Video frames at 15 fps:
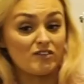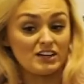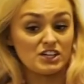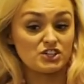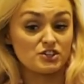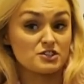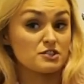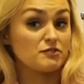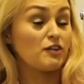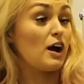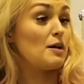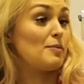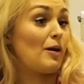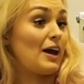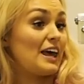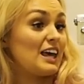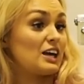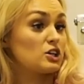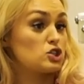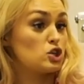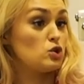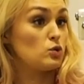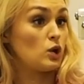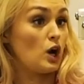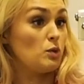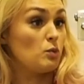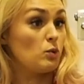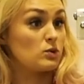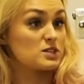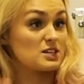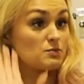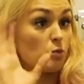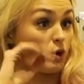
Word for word: really justify buying two coats in